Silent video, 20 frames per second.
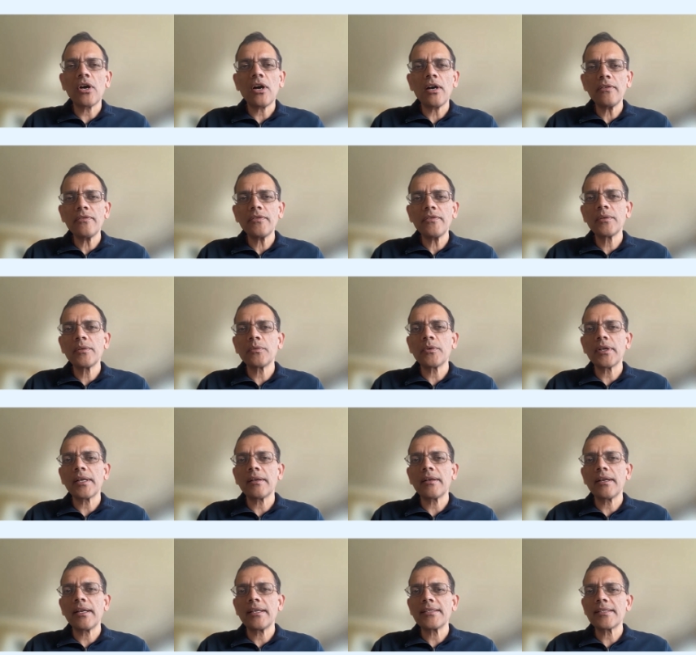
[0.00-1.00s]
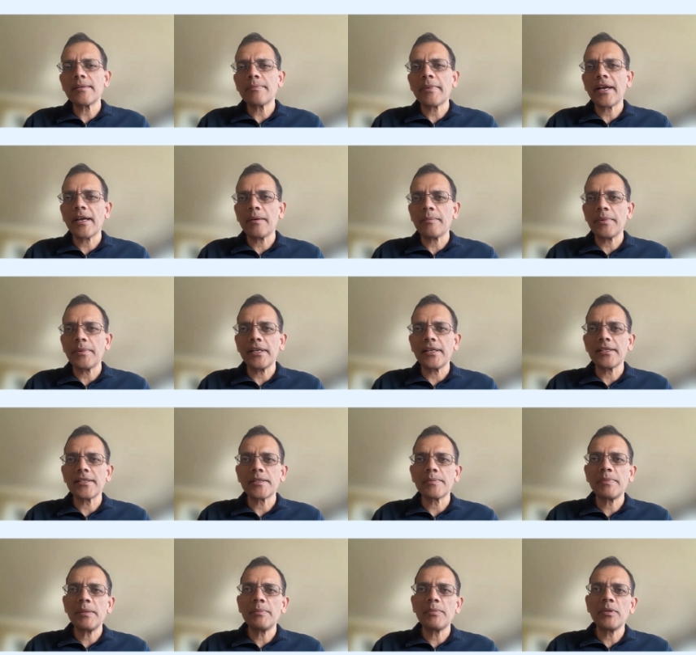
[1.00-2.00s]
often what ends up happening
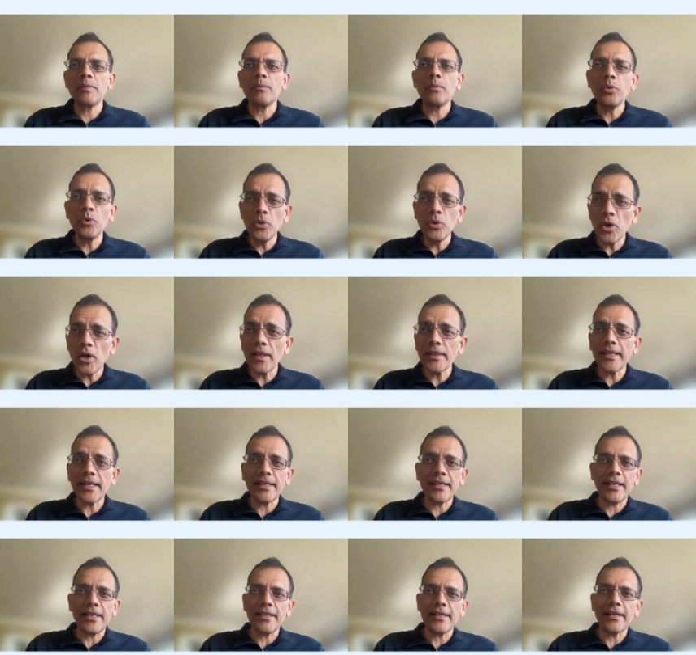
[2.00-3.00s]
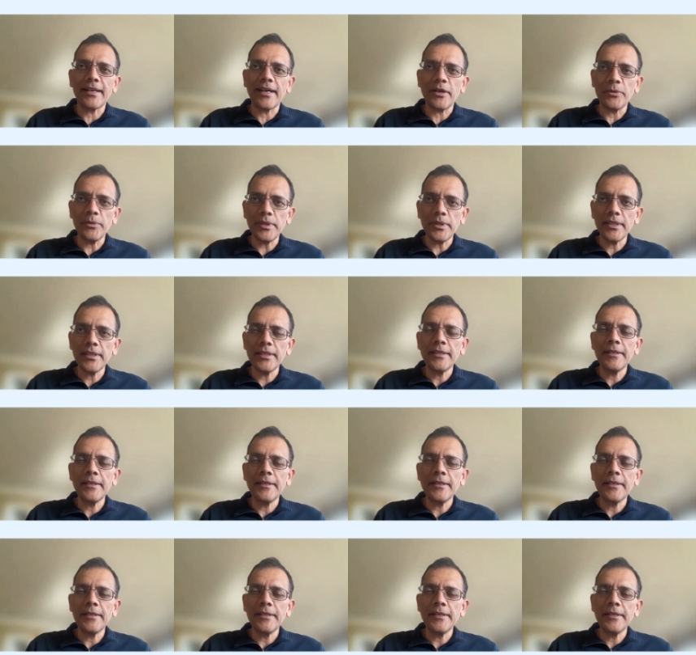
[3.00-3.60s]
is people pull all that data out